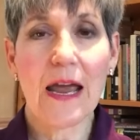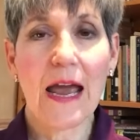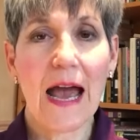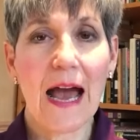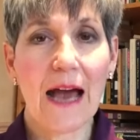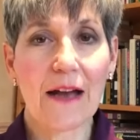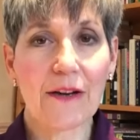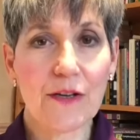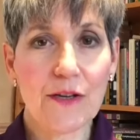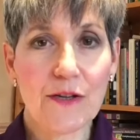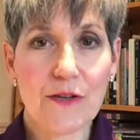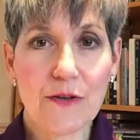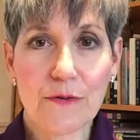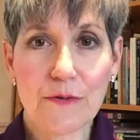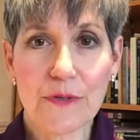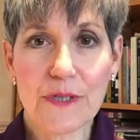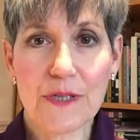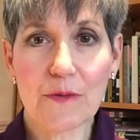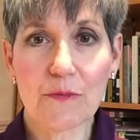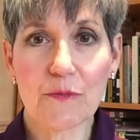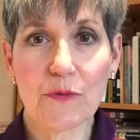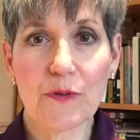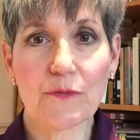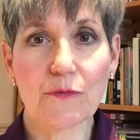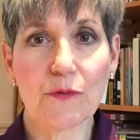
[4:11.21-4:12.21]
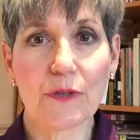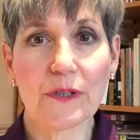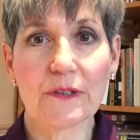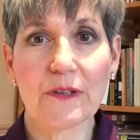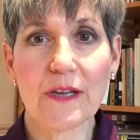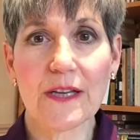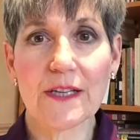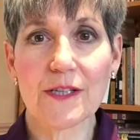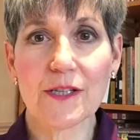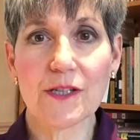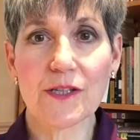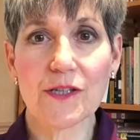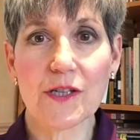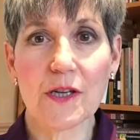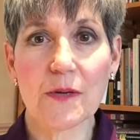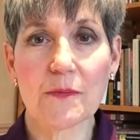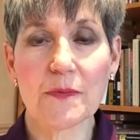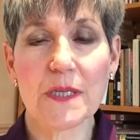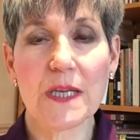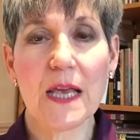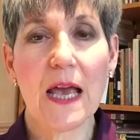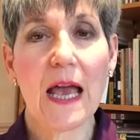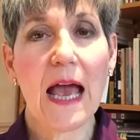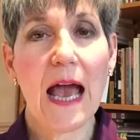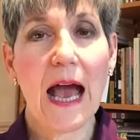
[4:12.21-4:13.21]
how to use it with
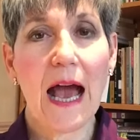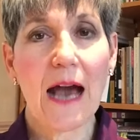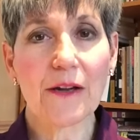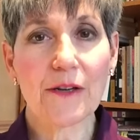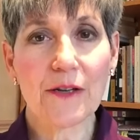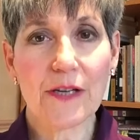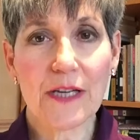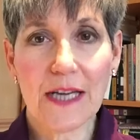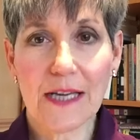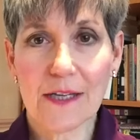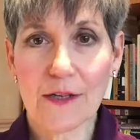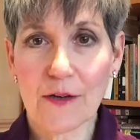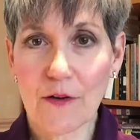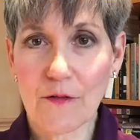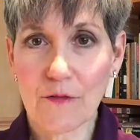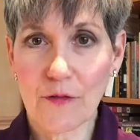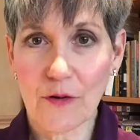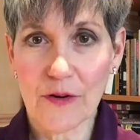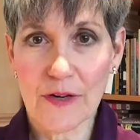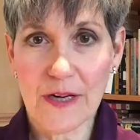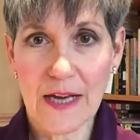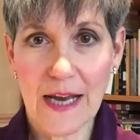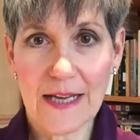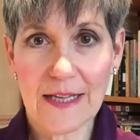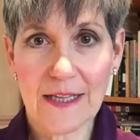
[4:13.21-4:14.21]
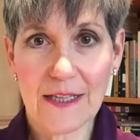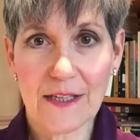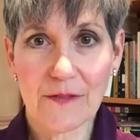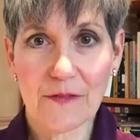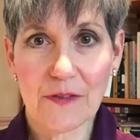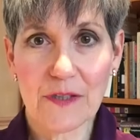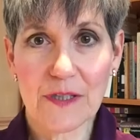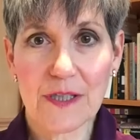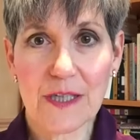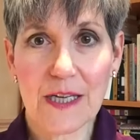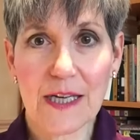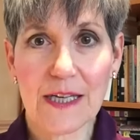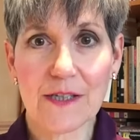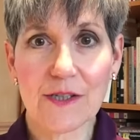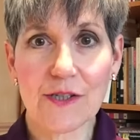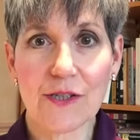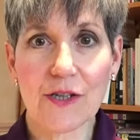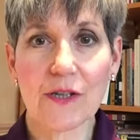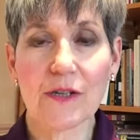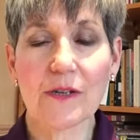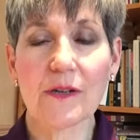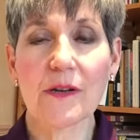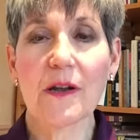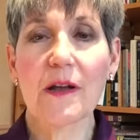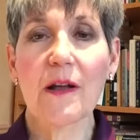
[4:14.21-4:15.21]
relationships, how to get over negative
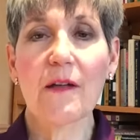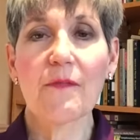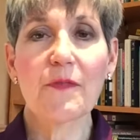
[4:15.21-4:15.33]
intention,